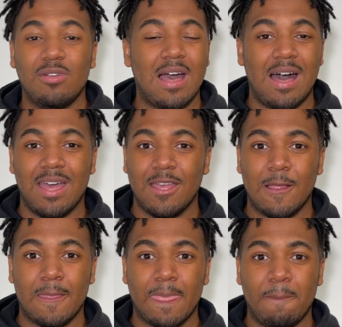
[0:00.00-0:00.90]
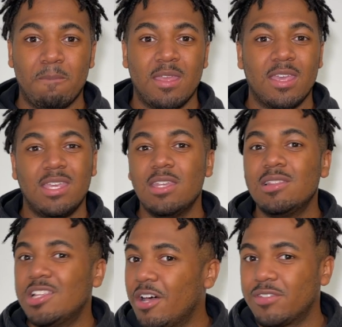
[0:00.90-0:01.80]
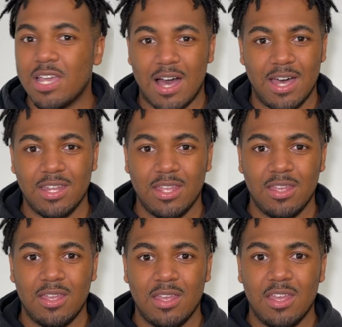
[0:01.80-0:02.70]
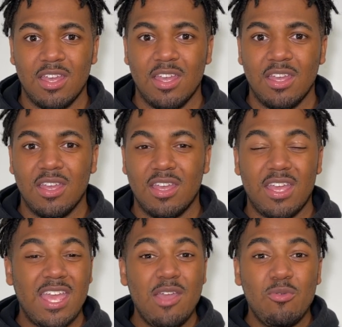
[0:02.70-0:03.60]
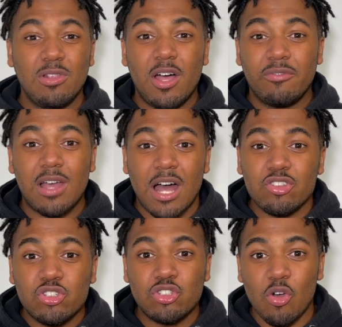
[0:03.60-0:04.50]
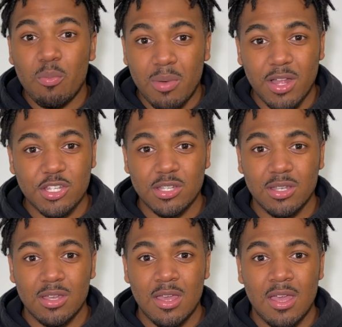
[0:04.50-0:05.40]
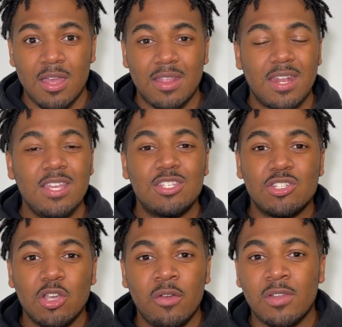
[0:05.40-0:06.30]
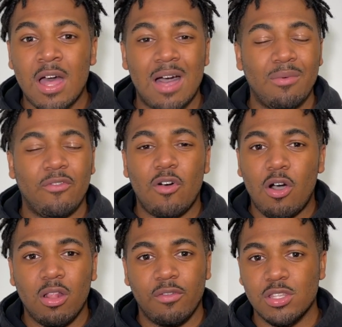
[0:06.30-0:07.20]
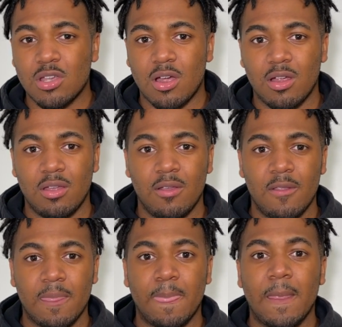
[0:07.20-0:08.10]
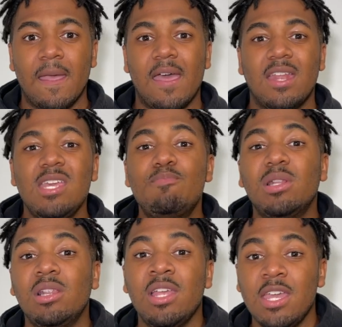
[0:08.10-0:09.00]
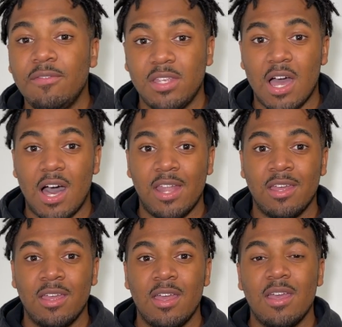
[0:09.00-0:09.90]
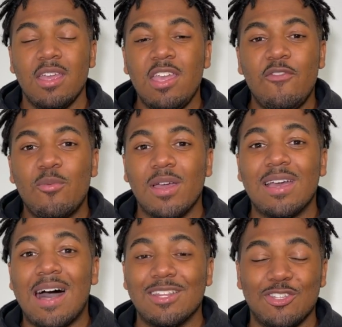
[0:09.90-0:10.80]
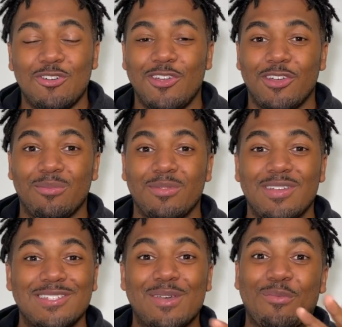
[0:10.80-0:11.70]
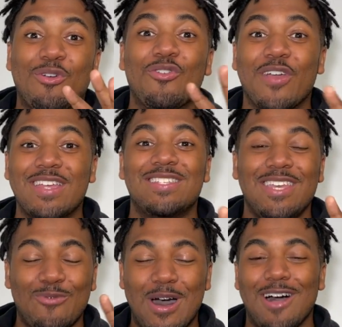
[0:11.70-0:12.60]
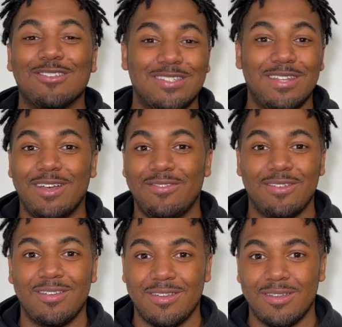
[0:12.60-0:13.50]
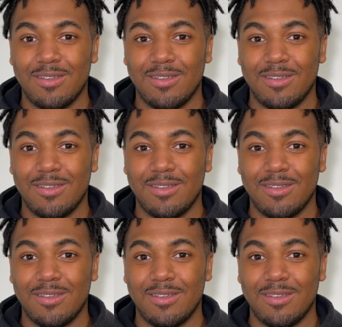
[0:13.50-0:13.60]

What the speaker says: faithful guy. He loved God. He loved God so much that he served God with all of his heart. And he believed God even when God told him some crazy, wild stuff.